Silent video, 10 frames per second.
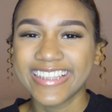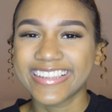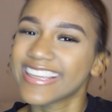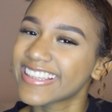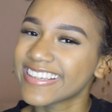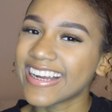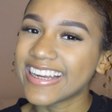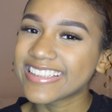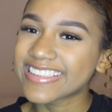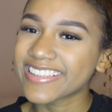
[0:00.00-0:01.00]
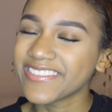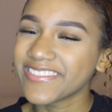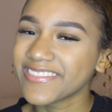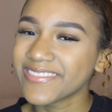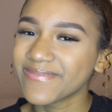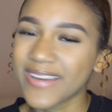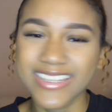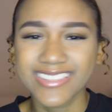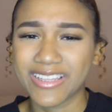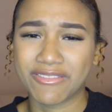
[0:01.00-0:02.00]
Thank you guys.
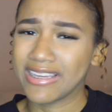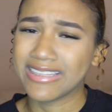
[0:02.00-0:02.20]
I just love you